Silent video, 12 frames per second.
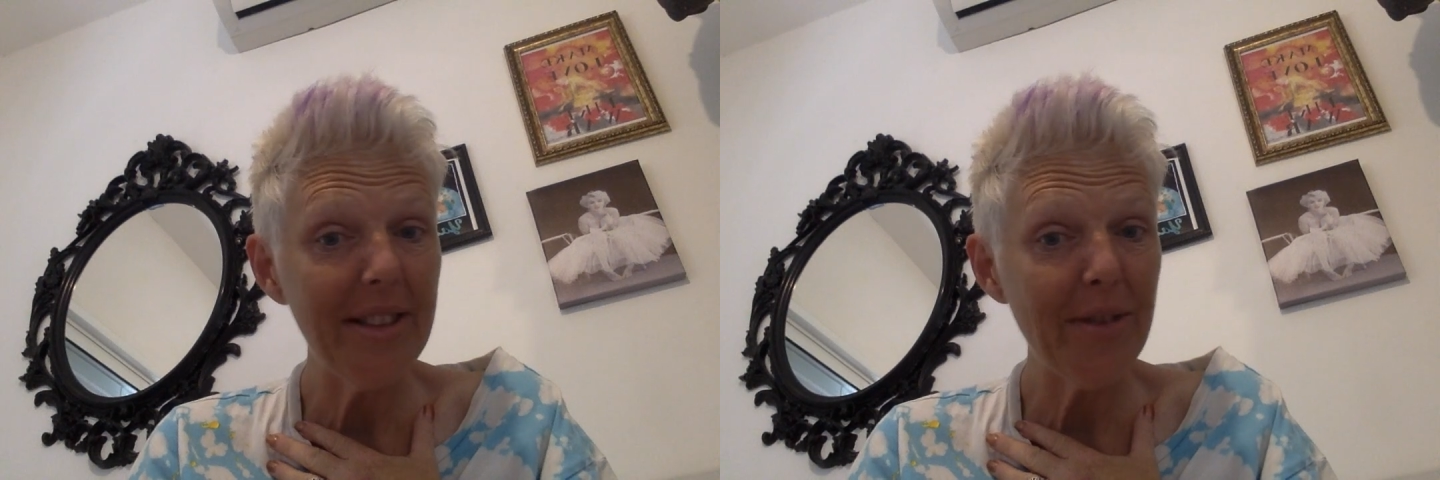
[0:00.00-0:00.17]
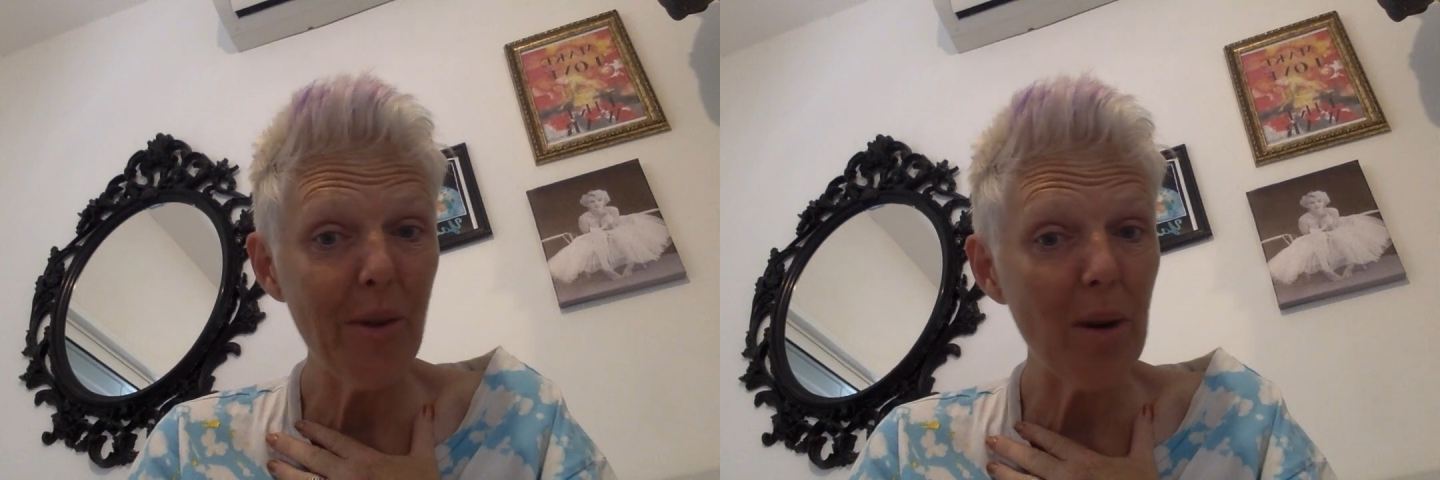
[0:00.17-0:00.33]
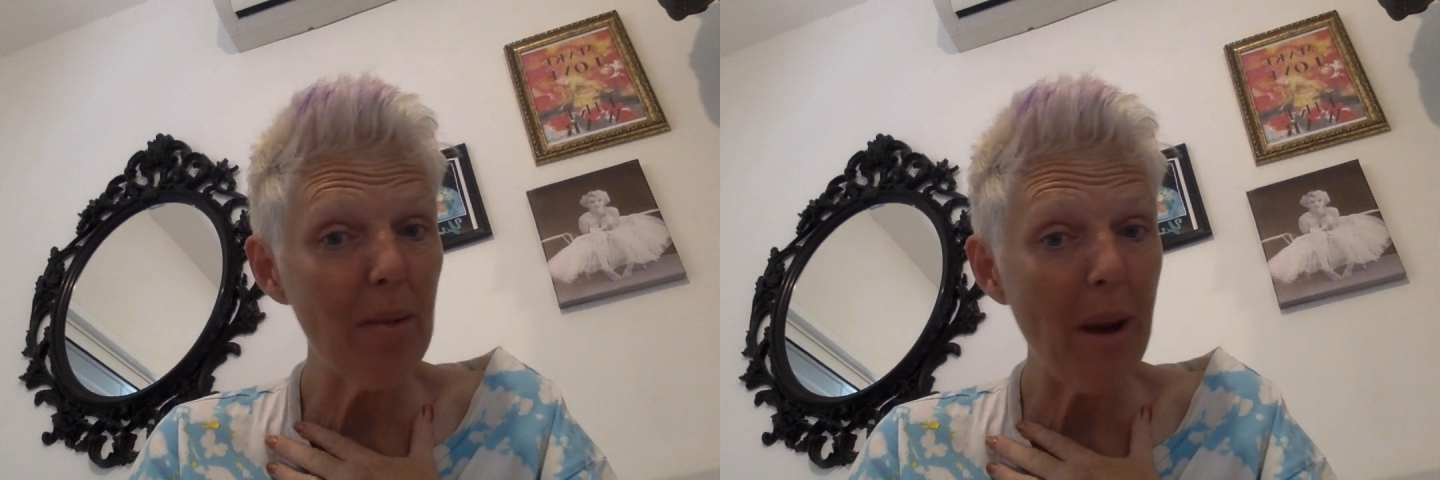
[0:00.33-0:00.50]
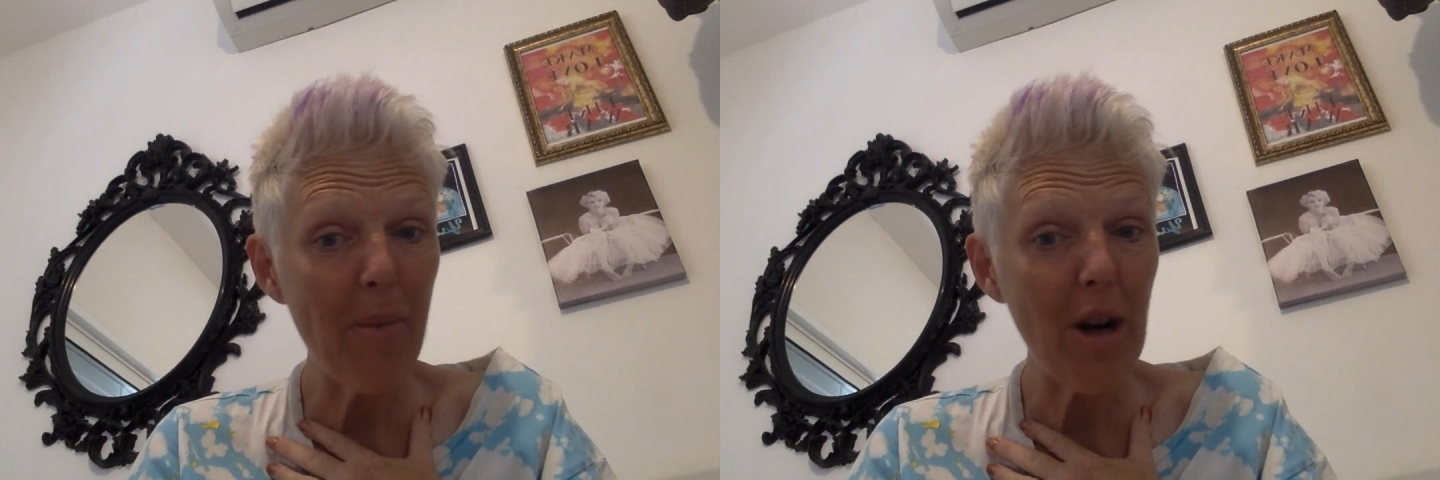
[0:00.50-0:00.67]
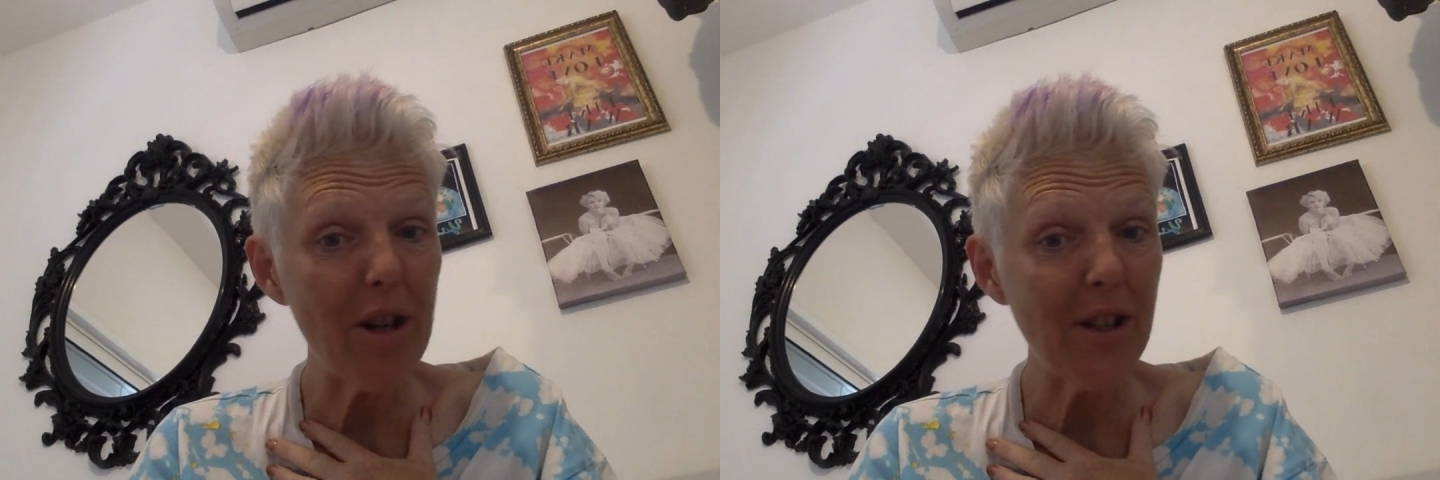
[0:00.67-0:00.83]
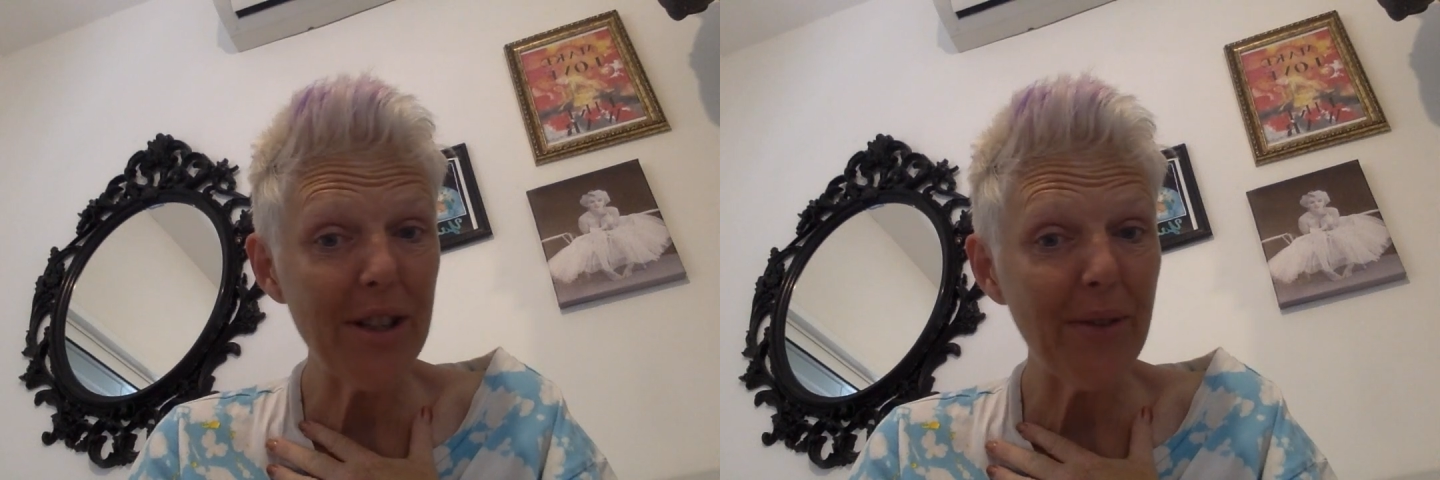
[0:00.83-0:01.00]
For one of my
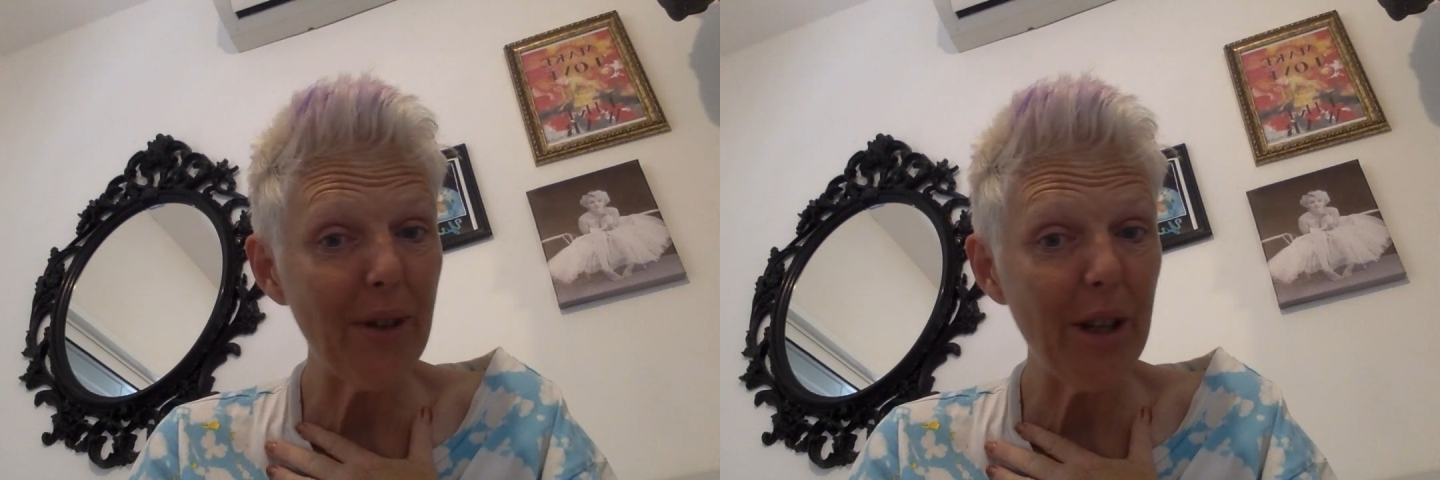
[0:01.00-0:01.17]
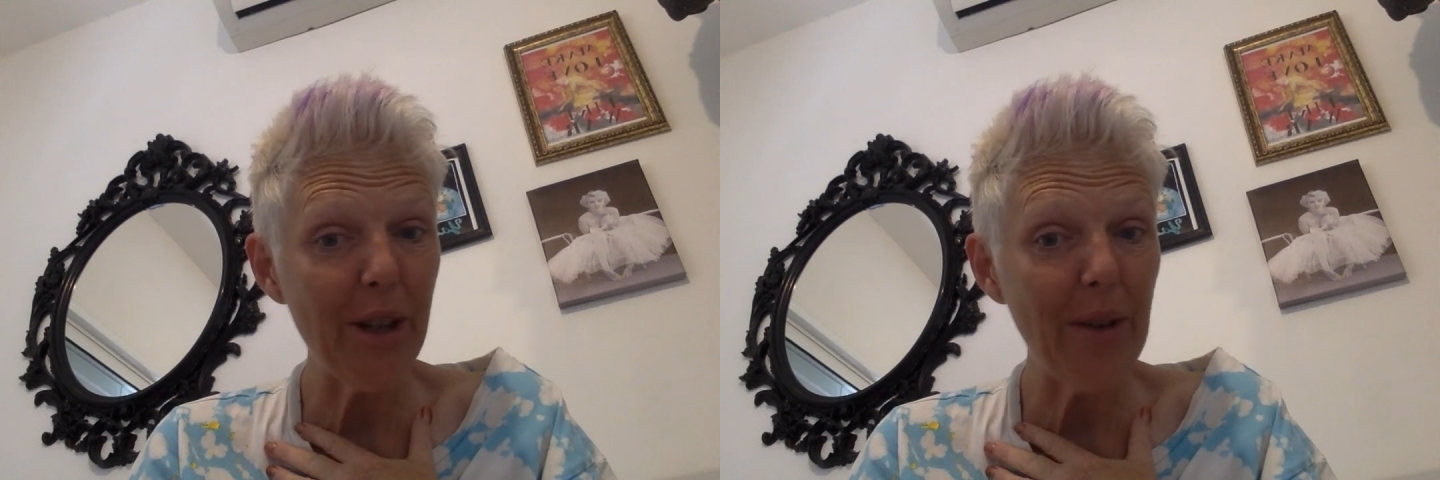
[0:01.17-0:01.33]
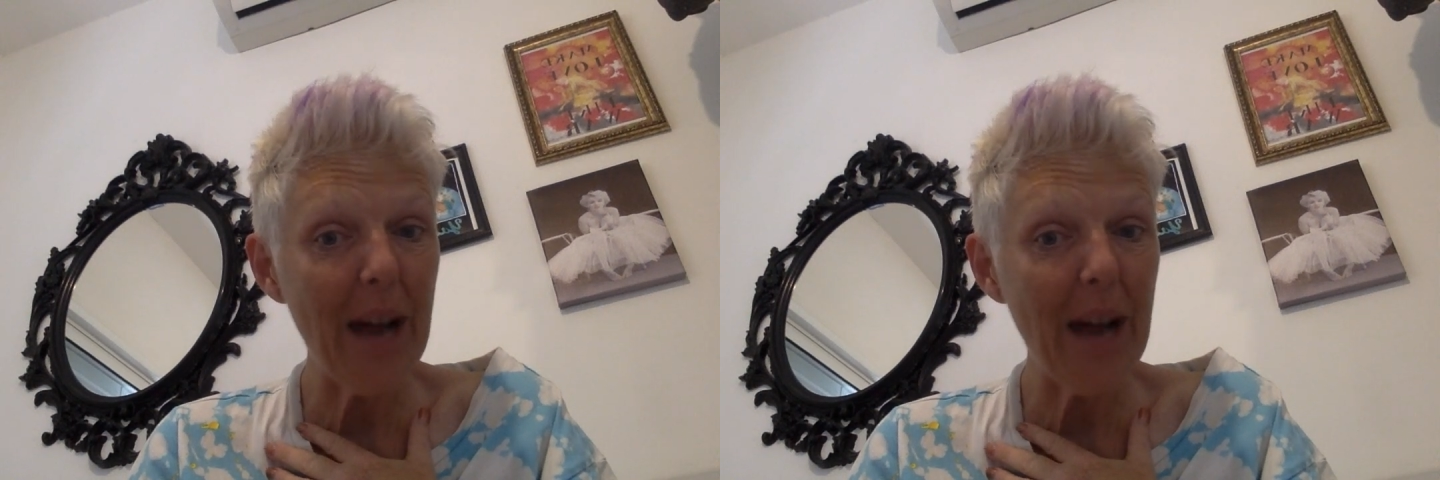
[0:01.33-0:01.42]
projects for you.